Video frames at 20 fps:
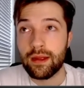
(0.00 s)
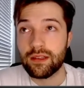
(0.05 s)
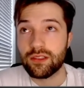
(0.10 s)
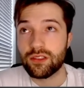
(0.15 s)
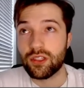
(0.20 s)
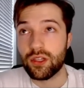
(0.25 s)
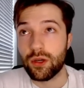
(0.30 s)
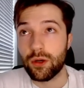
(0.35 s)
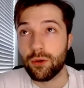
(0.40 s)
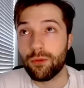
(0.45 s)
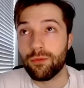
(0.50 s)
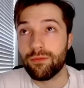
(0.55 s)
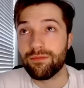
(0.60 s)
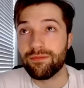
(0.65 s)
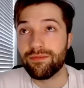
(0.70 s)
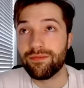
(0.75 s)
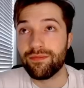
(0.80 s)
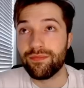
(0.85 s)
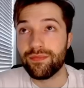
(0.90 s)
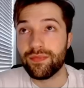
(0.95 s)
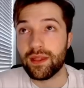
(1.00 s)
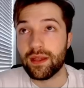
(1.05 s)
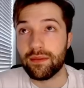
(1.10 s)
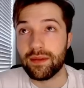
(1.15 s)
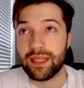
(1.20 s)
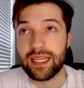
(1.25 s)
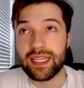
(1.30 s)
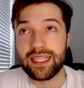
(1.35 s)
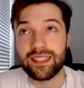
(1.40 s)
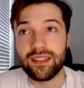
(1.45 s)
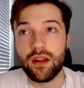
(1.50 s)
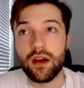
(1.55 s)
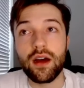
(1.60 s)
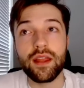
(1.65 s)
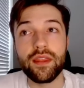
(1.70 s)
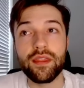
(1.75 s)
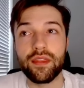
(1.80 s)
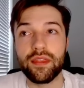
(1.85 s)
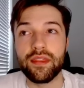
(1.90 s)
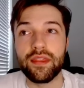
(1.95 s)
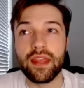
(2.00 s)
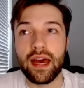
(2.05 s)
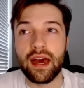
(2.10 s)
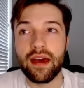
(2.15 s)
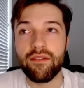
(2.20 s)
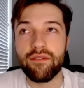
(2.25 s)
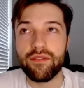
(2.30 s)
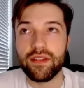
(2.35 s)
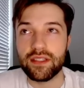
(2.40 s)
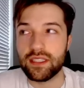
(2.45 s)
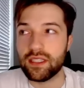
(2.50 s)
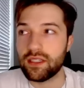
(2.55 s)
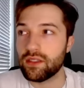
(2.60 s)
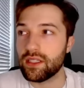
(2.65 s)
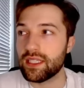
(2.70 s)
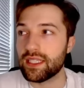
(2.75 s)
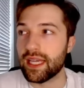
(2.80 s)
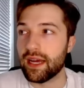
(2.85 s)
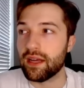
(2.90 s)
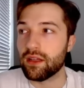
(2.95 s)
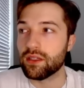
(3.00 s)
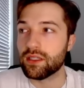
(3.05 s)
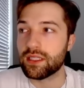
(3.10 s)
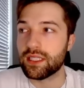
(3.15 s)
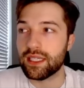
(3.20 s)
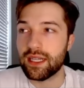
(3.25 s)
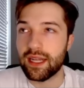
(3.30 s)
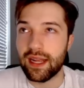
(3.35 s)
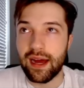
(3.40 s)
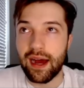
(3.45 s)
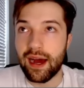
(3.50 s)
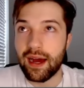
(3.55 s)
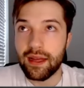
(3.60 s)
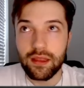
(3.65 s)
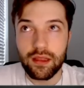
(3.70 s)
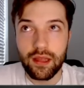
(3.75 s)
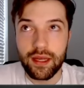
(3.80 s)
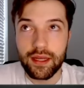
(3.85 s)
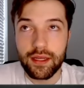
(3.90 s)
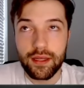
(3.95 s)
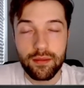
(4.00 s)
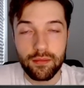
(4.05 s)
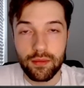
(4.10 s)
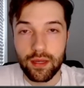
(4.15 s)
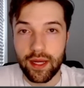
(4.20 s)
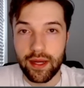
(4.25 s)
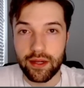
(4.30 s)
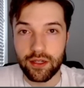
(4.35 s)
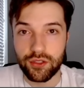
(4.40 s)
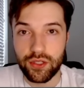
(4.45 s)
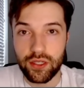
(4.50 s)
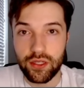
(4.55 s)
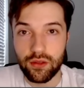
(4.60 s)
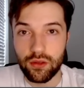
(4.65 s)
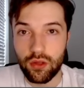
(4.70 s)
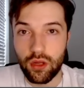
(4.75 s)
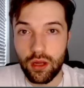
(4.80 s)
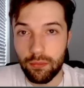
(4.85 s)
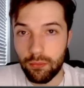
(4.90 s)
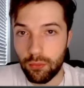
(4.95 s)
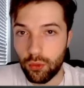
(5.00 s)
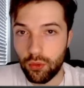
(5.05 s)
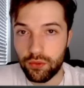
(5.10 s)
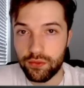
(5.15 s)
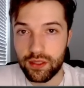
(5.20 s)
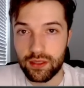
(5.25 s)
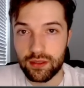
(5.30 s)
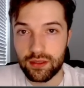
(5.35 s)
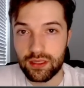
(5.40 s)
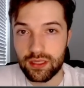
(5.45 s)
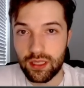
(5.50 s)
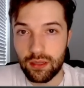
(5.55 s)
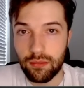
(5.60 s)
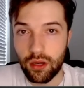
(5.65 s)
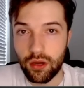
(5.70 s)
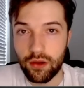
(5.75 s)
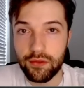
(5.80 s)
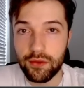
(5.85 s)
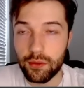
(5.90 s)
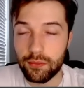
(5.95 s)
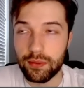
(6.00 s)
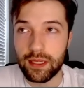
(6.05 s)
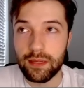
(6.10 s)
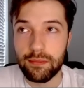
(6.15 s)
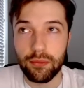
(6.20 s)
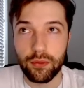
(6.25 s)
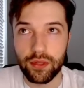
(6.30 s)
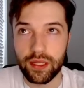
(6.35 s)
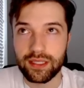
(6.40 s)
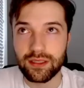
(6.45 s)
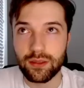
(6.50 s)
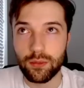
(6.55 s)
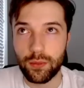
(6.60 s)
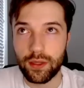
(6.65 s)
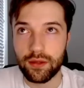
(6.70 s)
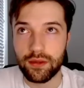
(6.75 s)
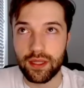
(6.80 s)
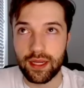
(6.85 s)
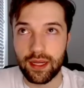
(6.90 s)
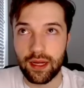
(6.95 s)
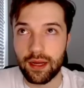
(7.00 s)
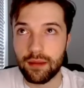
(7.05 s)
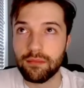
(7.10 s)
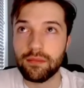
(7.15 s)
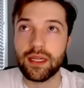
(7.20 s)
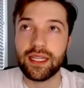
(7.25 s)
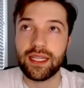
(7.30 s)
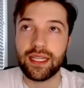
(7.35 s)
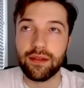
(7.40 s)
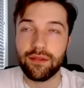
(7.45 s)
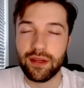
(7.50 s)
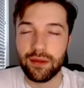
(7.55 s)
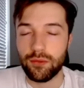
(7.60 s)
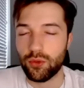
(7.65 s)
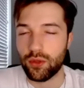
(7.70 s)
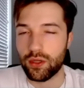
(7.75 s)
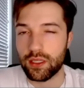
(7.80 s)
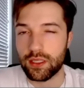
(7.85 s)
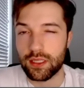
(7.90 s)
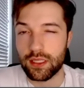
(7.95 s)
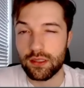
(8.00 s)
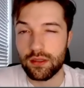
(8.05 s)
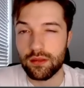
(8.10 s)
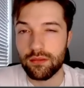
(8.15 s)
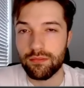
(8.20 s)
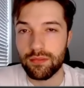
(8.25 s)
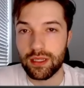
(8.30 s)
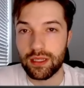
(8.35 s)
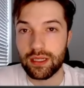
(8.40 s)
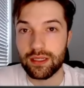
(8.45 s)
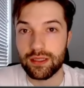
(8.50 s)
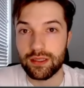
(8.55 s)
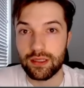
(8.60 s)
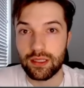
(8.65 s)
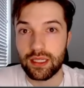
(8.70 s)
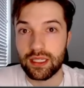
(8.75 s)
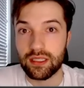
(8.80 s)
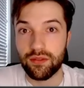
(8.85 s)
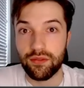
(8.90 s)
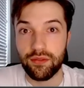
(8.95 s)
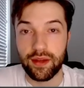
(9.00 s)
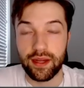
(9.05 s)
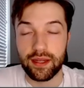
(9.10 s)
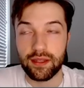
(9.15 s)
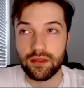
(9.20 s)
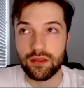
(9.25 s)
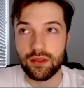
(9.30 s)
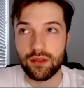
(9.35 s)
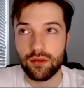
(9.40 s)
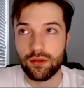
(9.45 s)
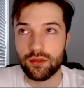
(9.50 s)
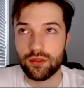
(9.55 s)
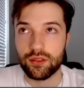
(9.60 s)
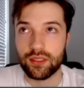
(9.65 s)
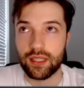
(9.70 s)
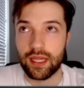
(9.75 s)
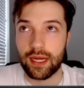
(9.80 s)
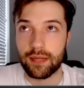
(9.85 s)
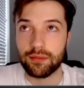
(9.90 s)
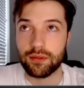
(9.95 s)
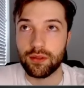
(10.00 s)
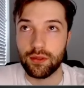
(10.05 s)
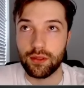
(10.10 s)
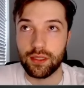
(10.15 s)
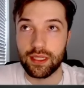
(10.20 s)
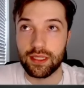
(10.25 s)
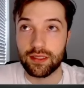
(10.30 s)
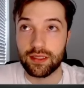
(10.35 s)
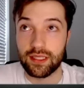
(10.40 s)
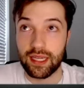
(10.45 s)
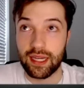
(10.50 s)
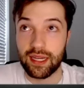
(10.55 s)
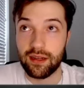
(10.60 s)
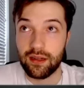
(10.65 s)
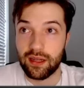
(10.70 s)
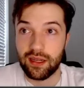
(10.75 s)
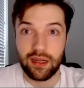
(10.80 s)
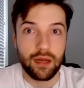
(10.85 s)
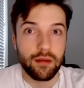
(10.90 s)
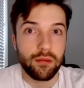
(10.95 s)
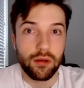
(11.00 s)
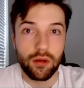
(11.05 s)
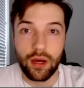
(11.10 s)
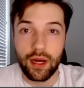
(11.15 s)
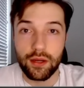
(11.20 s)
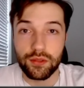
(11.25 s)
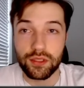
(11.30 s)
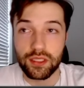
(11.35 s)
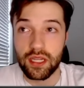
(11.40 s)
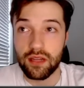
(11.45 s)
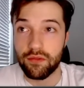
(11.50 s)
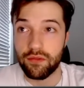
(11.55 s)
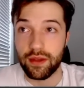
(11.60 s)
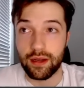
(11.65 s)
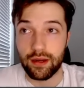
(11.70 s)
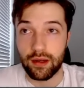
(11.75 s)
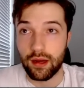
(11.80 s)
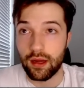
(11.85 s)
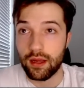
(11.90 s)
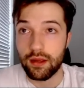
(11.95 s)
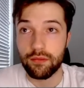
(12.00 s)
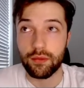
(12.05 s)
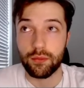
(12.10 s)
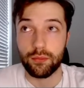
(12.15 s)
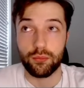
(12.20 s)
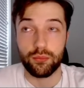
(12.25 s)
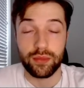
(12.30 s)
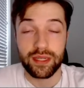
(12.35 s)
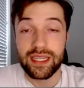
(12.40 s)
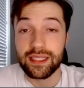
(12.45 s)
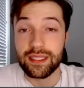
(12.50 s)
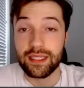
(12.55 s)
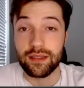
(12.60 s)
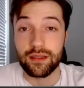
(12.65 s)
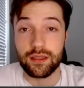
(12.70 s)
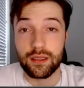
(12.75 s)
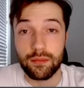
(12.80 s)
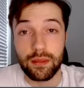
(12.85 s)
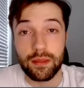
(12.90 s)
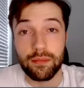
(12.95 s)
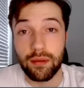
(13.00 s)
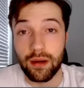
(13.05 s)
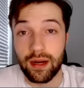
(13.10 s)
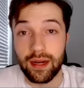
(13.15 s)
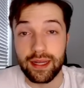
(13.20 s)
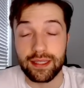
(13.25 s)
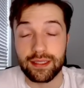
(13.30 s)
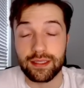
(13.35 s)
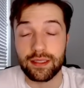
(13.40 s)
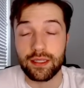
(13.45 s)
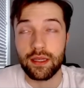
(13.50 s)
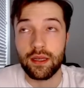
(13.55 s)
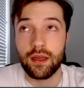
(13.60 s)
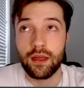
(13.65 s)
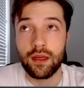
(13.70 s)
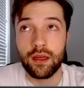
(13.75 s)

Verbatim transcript: So... I mean, he's not that physically talented. I like him actually a lot more than some other people. That's the weird thing. I'm like giving him criticism because his fans are just absolutely insane. And I'm an Ohio State fan. I have a reason to be biased.